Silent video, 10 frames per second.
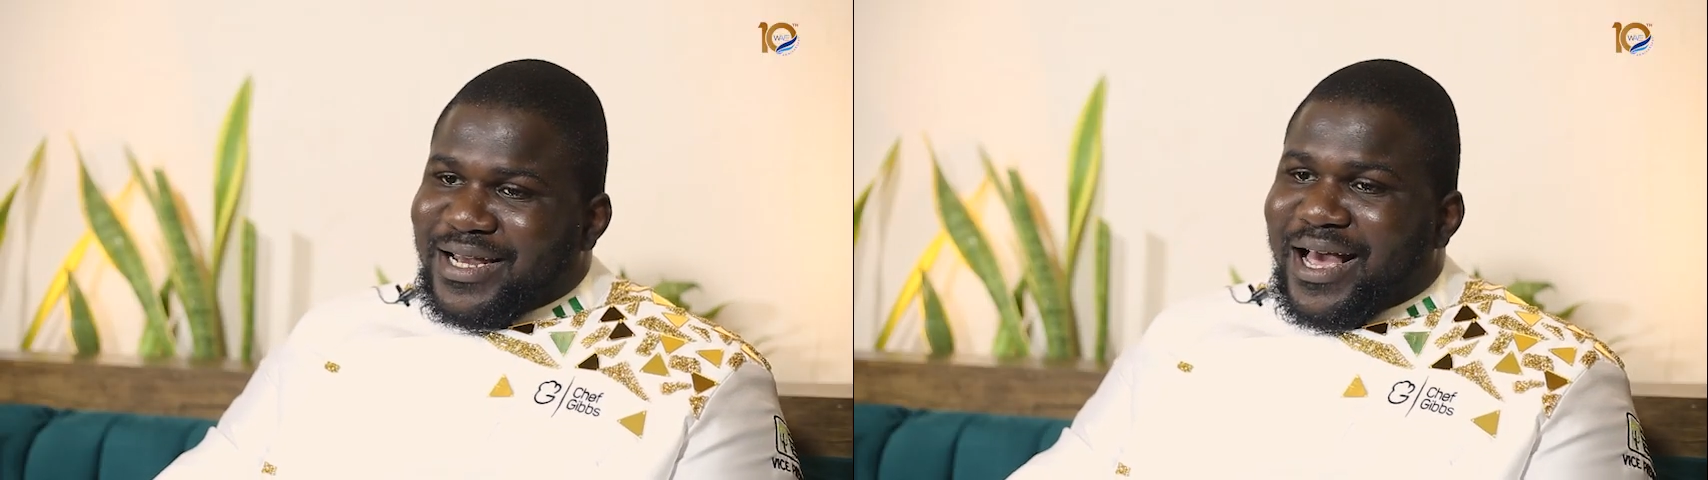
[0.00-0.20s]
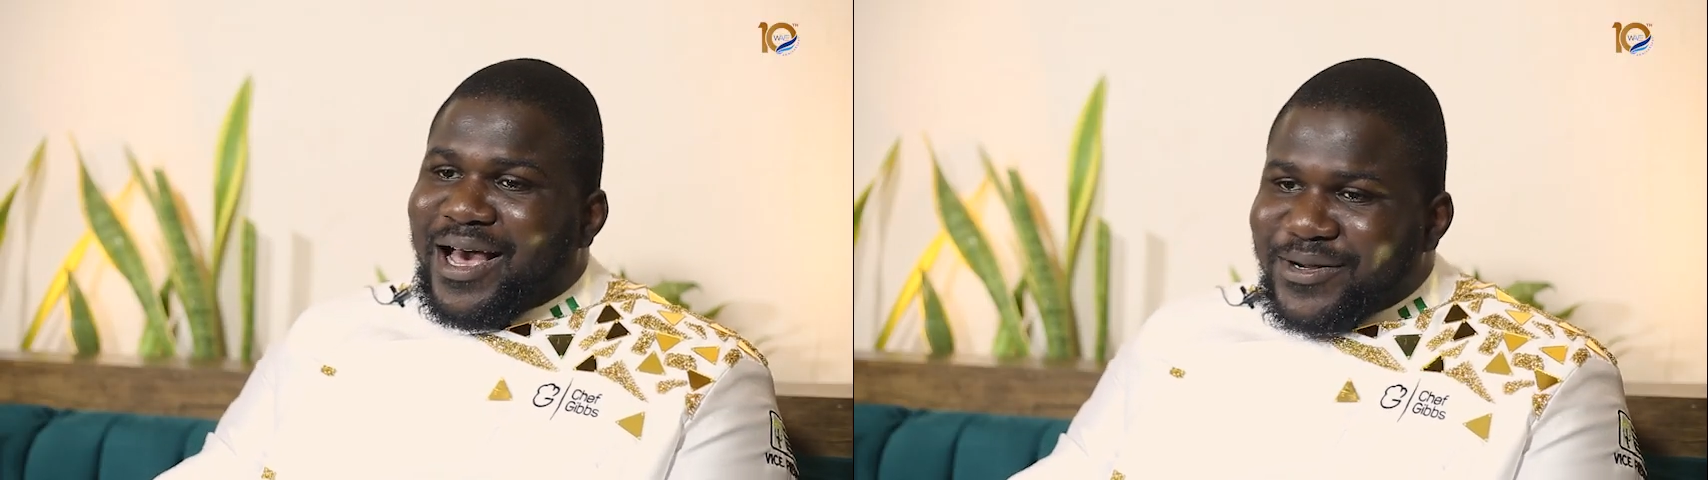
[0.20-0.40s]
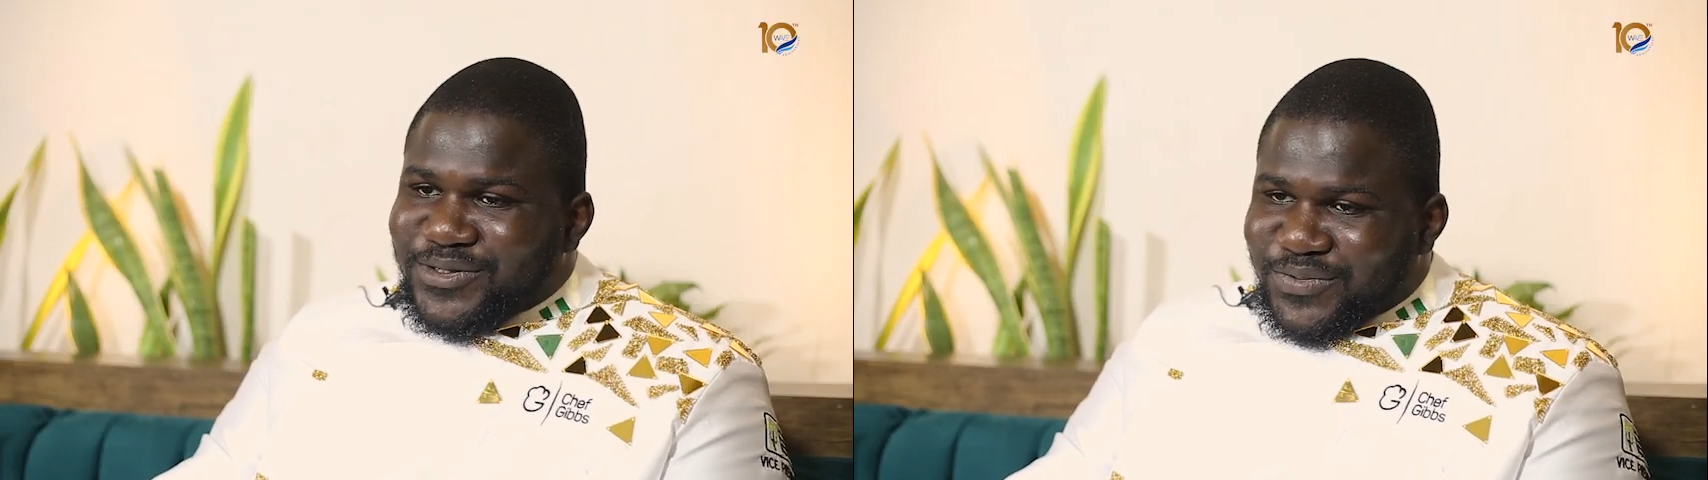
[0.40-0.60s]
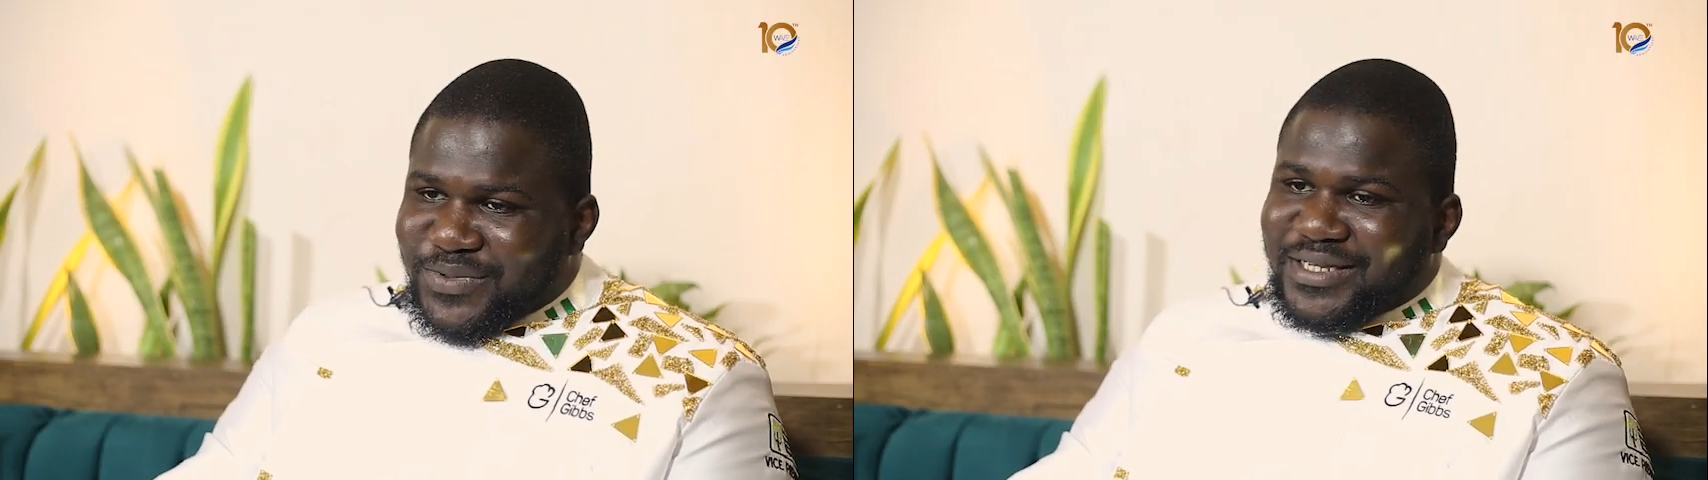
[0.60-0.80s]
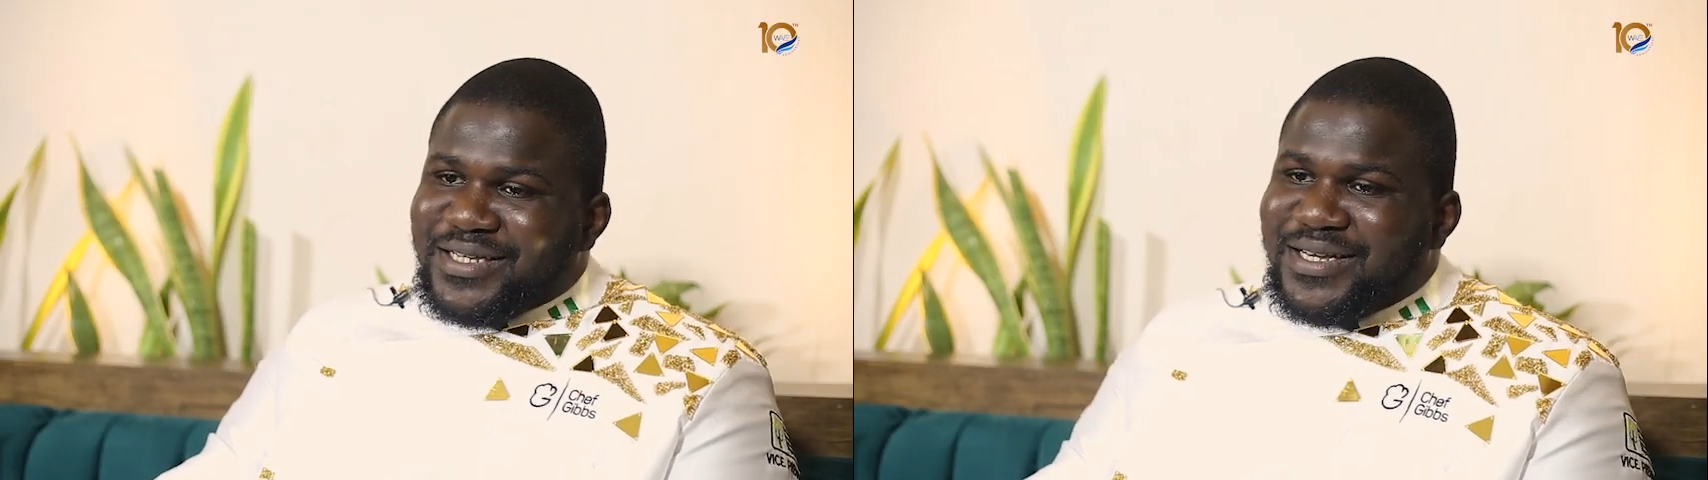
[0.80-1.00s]
How do
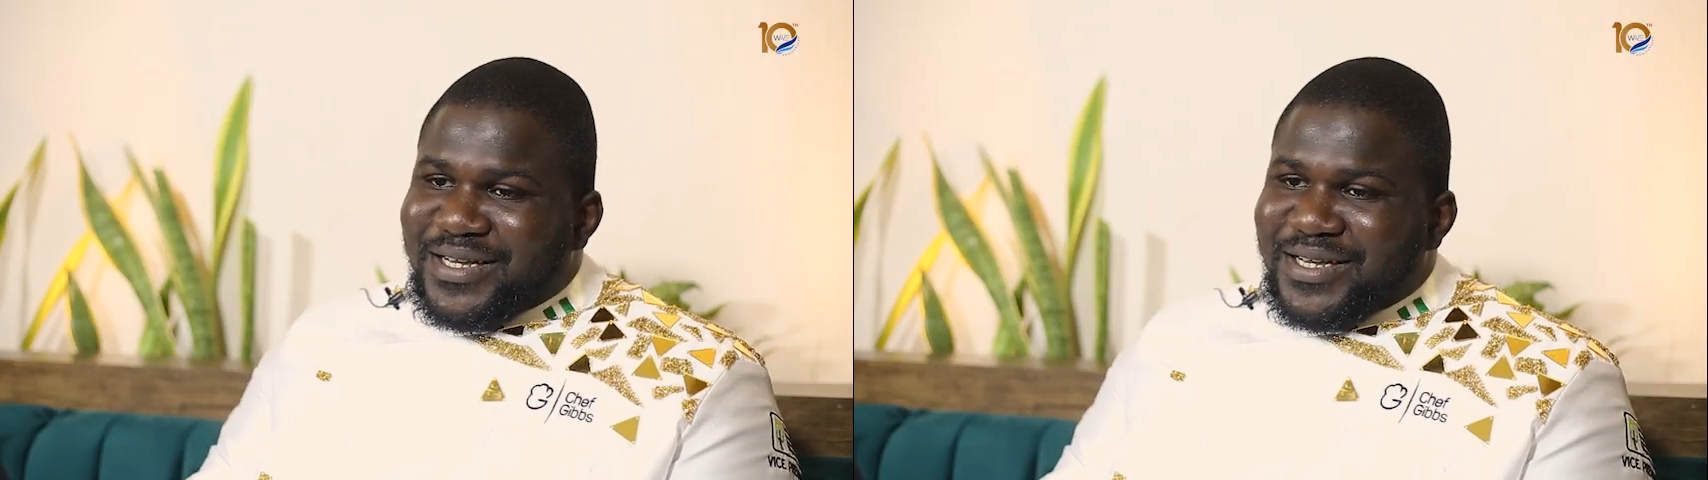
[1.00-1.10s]
we